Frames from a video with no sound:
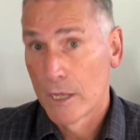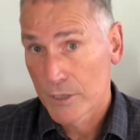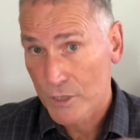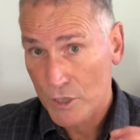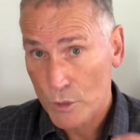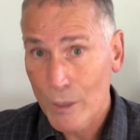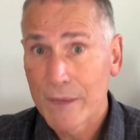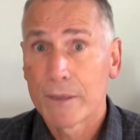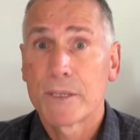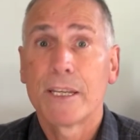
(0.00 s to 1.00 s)
To sweeten
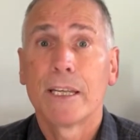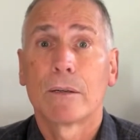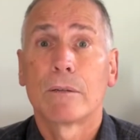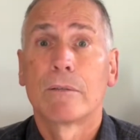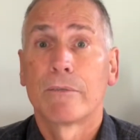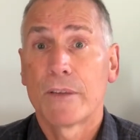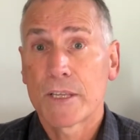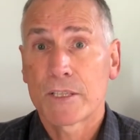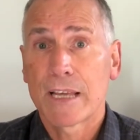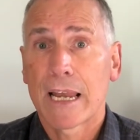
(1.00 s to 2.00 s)
the deal for the
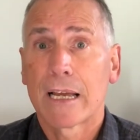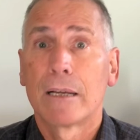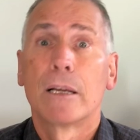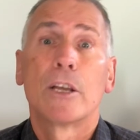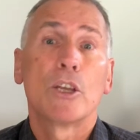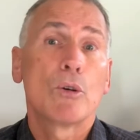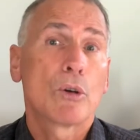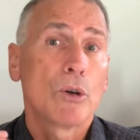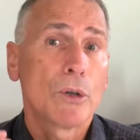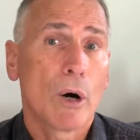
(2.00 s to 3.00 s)
seller, you
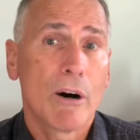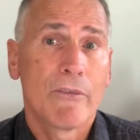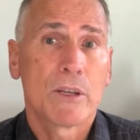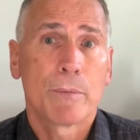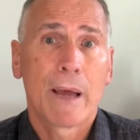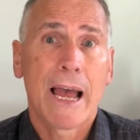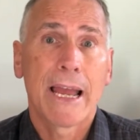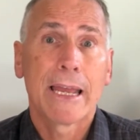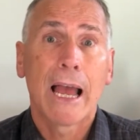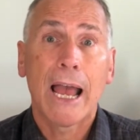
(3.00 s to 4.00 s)
could offer to
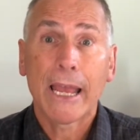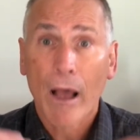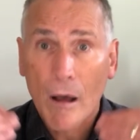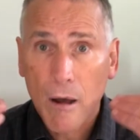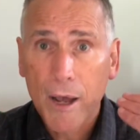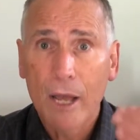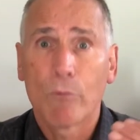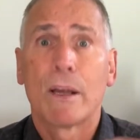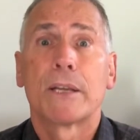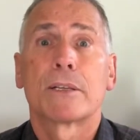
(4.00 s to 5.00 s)
pay a higher
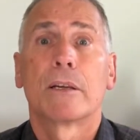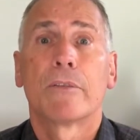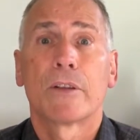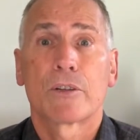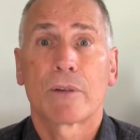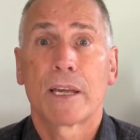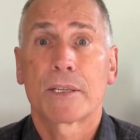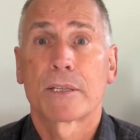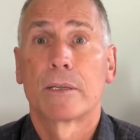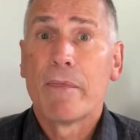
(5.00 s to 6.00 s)
rate of
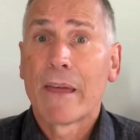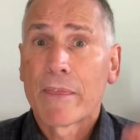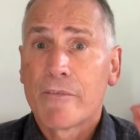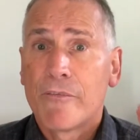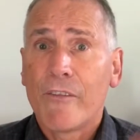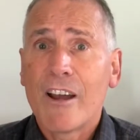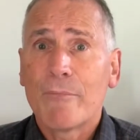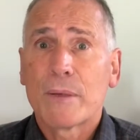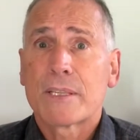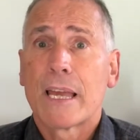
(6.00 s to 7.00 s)
interest than the
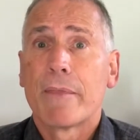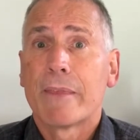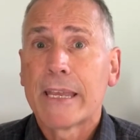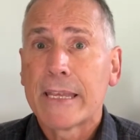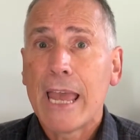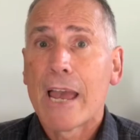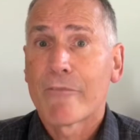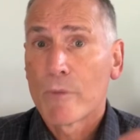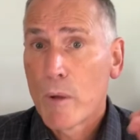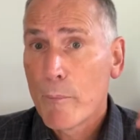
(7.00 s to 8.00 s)
5% they get
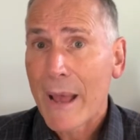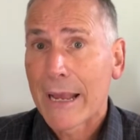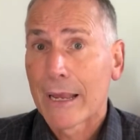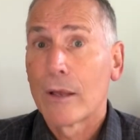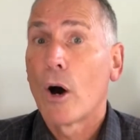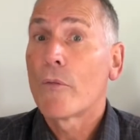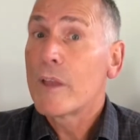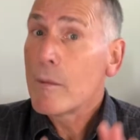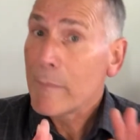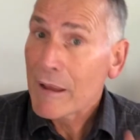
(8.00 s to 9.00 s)
from a bank on the
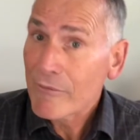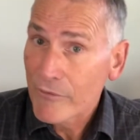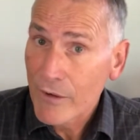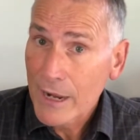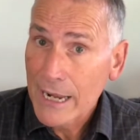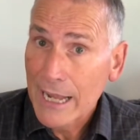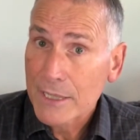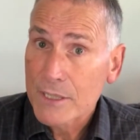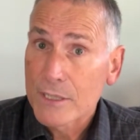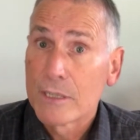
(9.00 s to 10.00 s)
amount
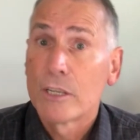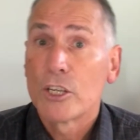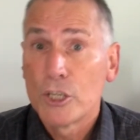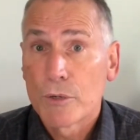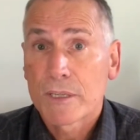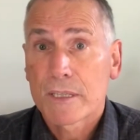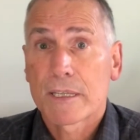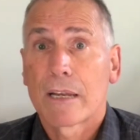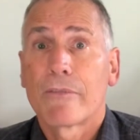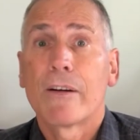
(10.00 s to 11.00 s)
financed using
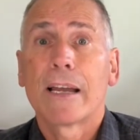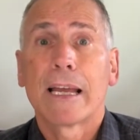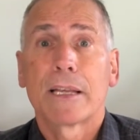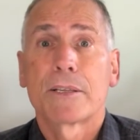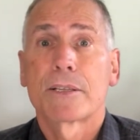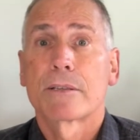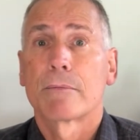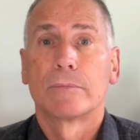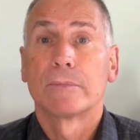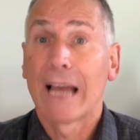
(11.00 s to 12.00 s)
seller finance.
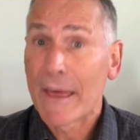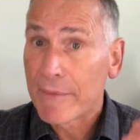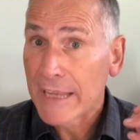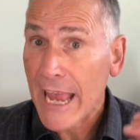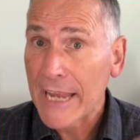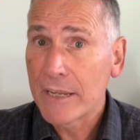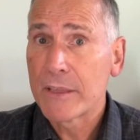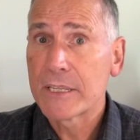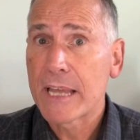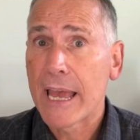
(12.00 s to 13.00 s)
At the end of the
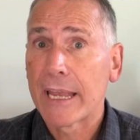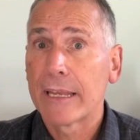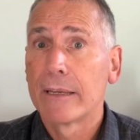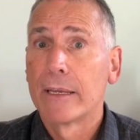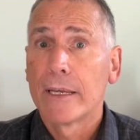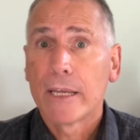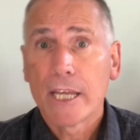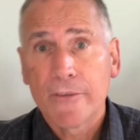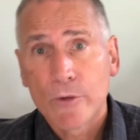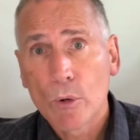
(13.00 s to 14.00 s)
day,
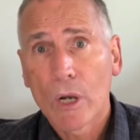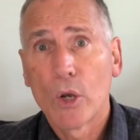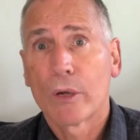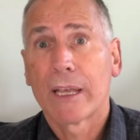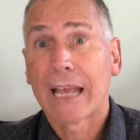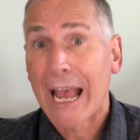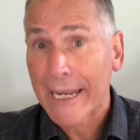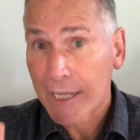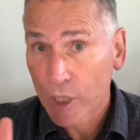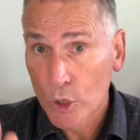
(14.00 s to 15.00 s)
if you are looking at
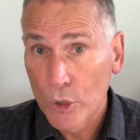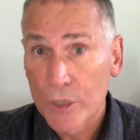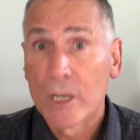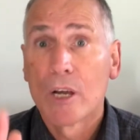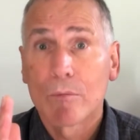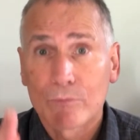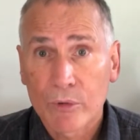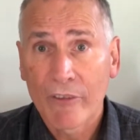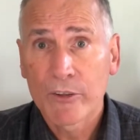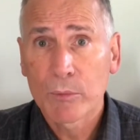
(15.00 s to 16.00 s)
a good,
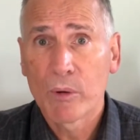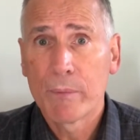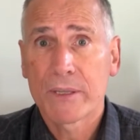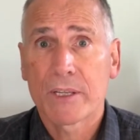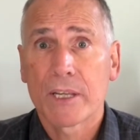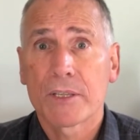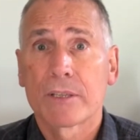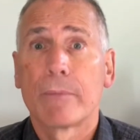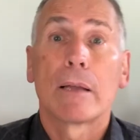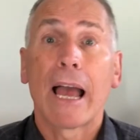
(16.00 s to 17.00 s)
profitable business,
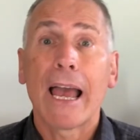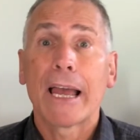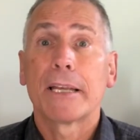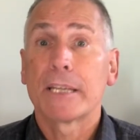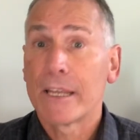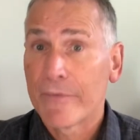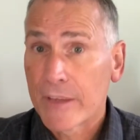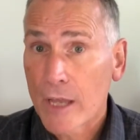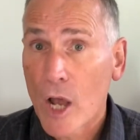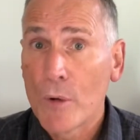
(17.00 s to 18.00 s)
and if
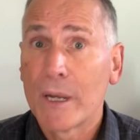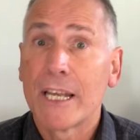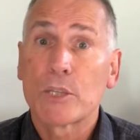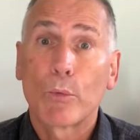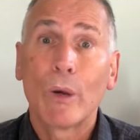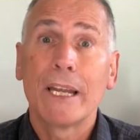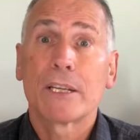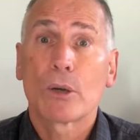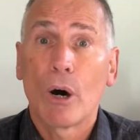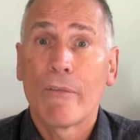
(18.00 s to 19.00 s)
the owner is willing
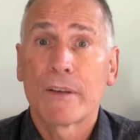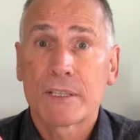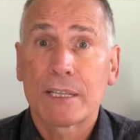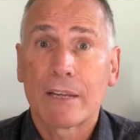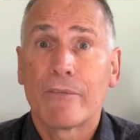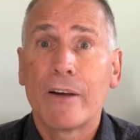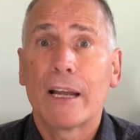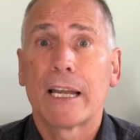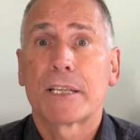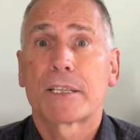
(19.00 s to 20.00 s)
to offer seller
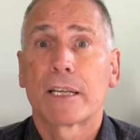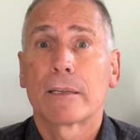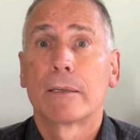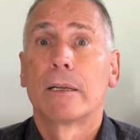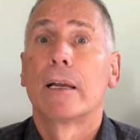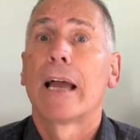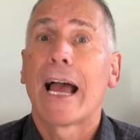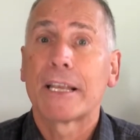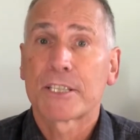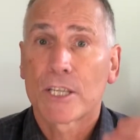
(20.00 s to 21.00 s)
financing,
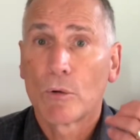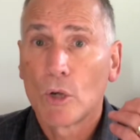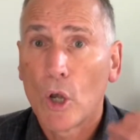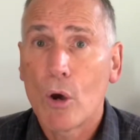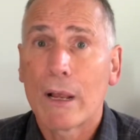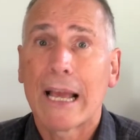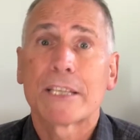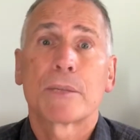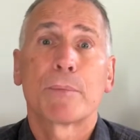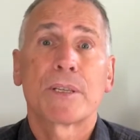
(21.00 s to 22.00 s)
and so long
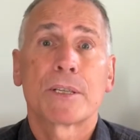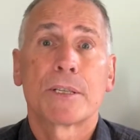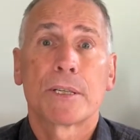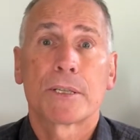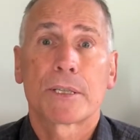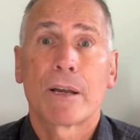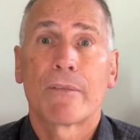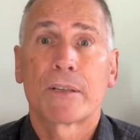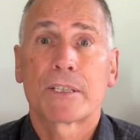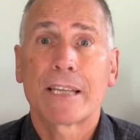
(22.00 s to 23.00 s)
as the business itself
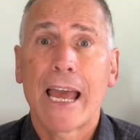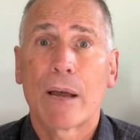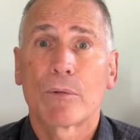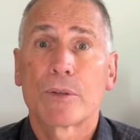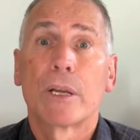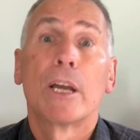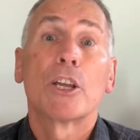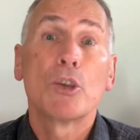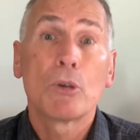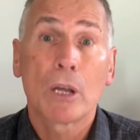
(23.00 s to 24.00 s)
is sound,
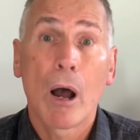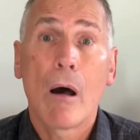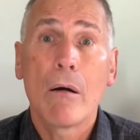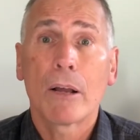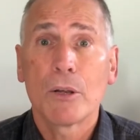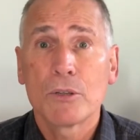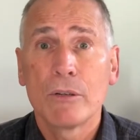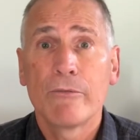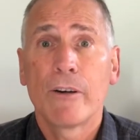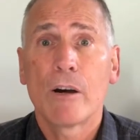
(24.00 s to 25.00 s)
you can't go too
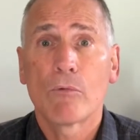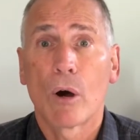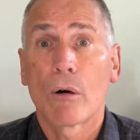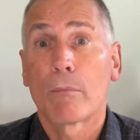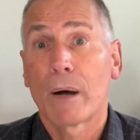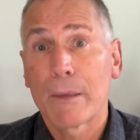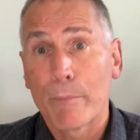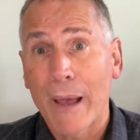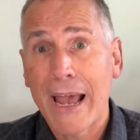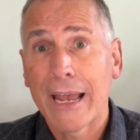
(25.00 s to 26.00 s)
far wrong by
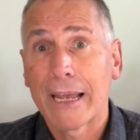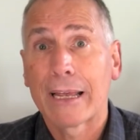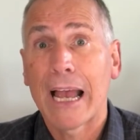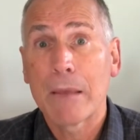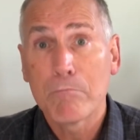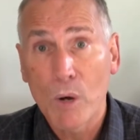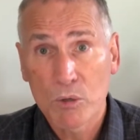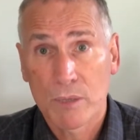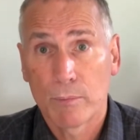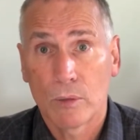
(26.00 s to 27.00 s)
paying a
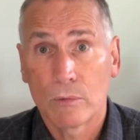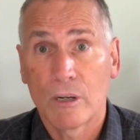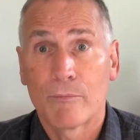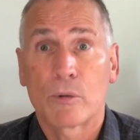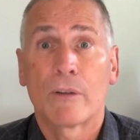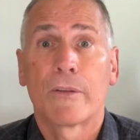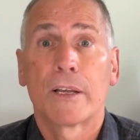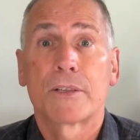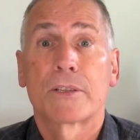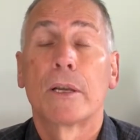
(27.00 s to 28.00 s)
multiple of
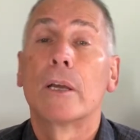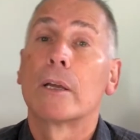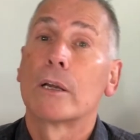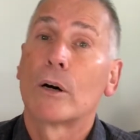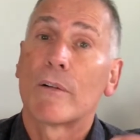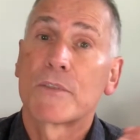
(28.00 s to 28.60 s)
profits of